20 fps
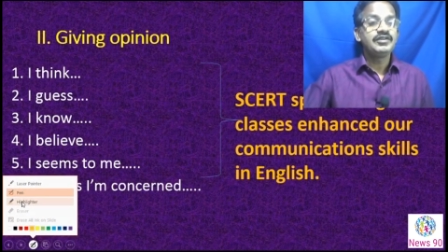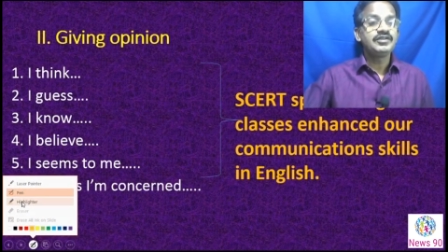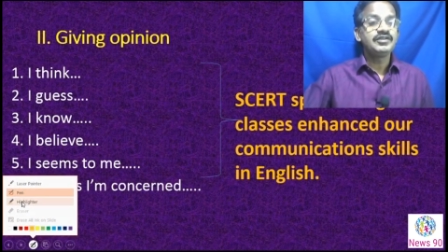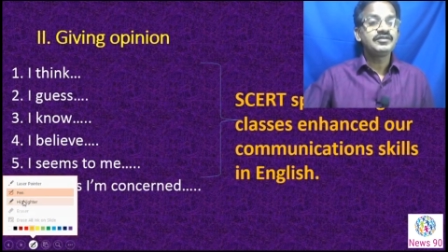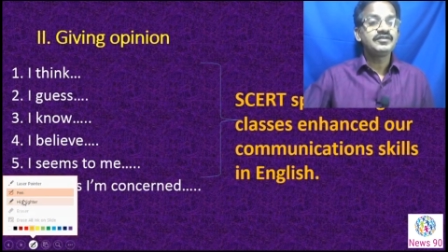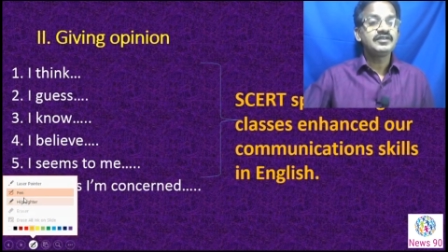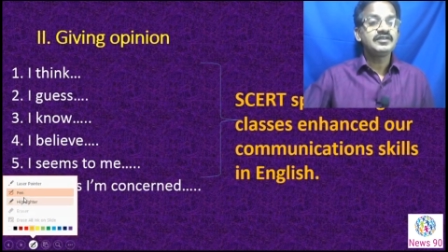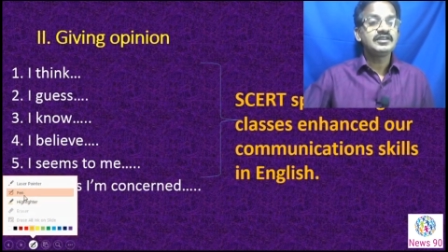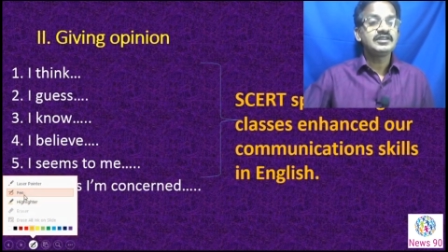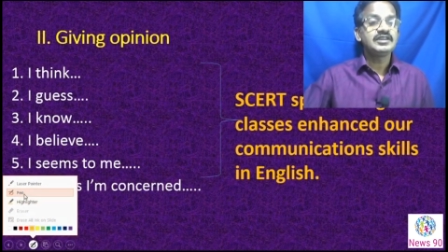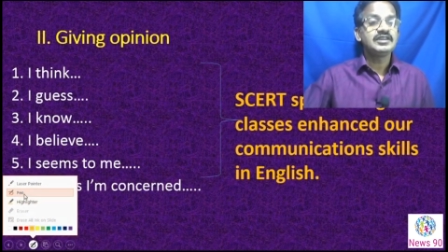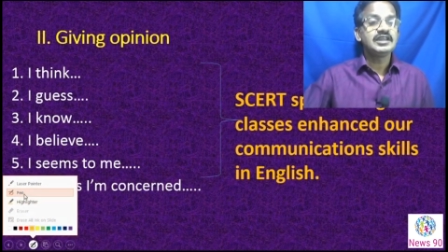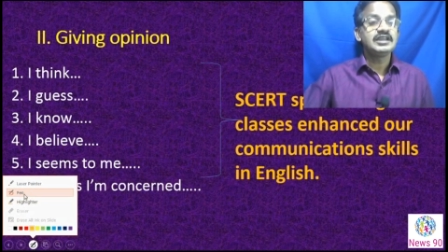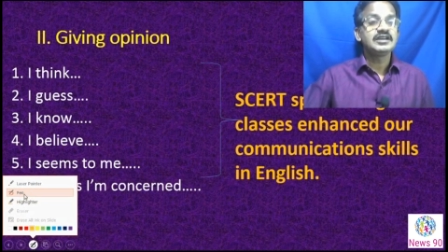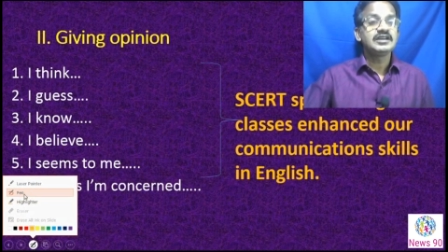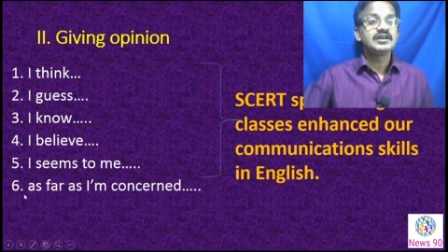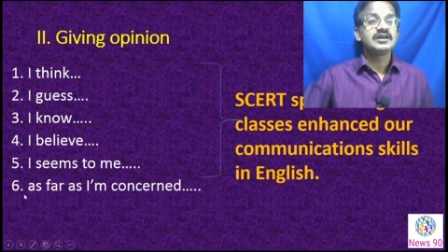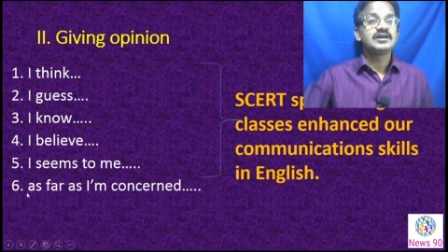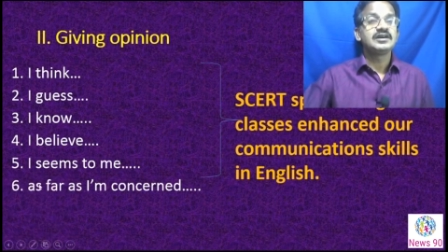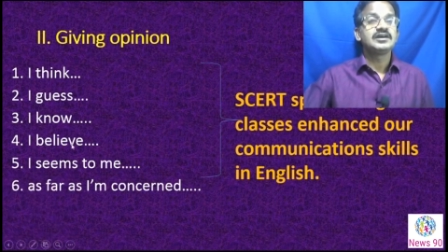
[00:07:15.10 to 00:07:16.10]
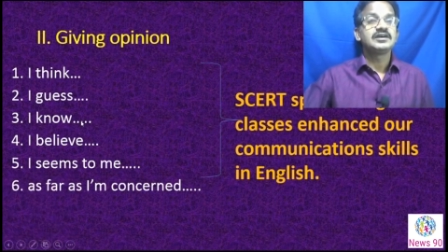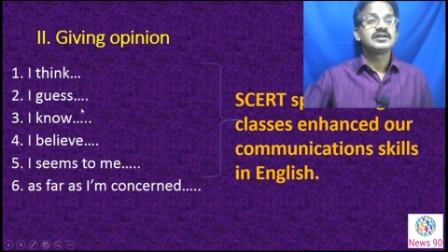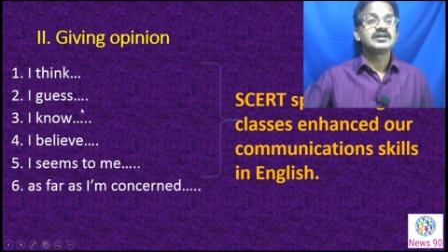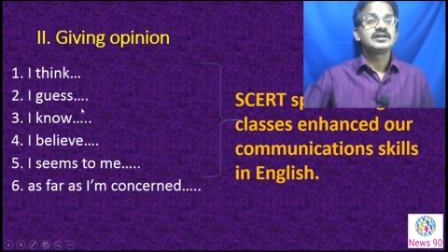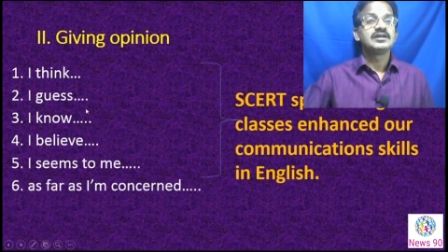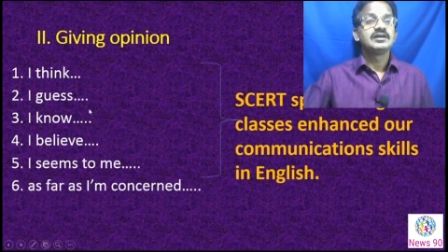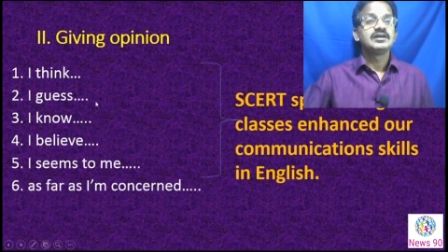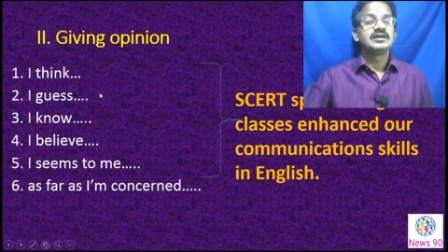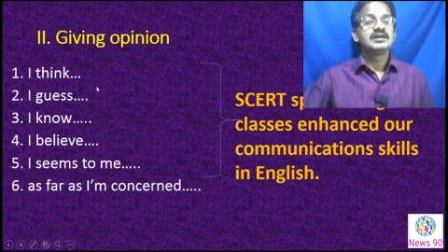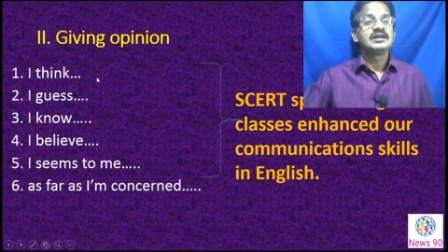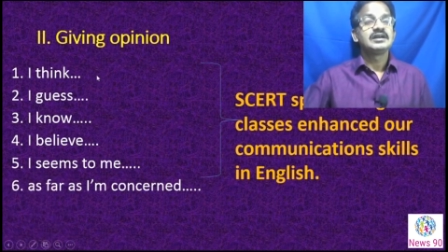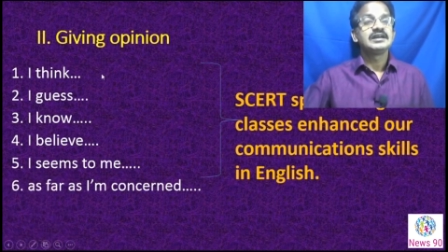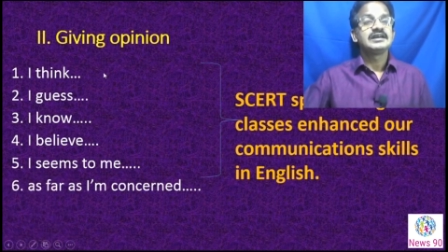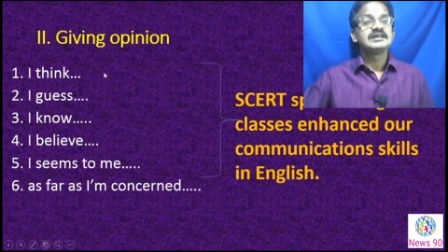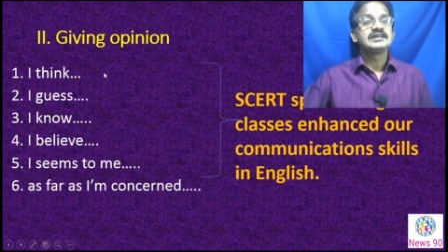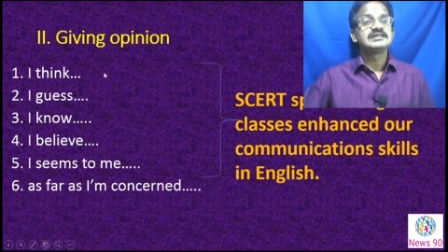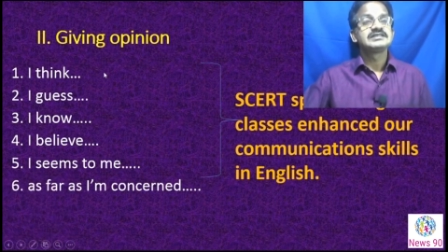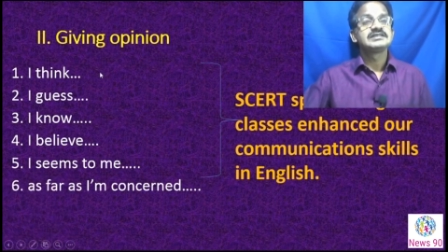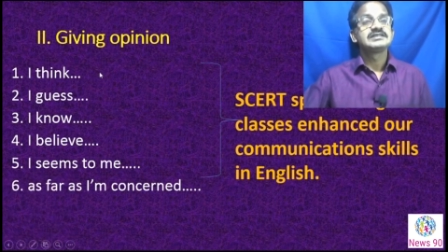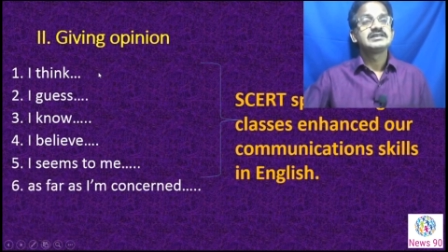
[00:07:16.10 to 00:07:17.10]
when you say think or uh,
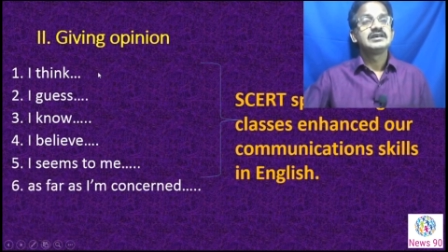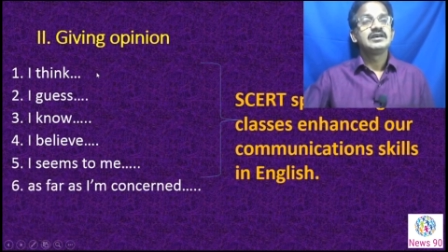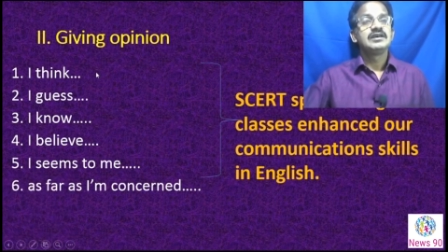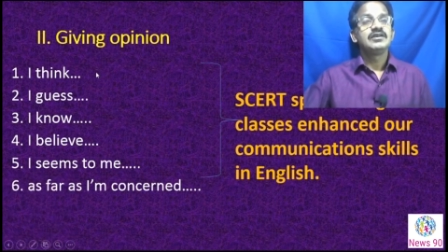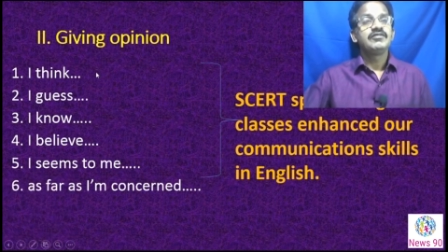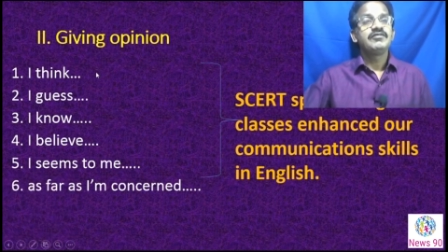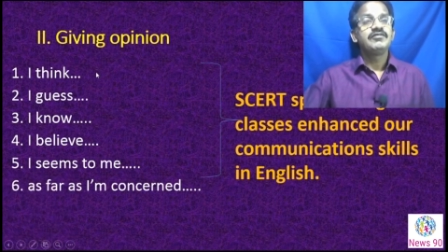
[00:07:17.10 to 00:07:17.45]
guess,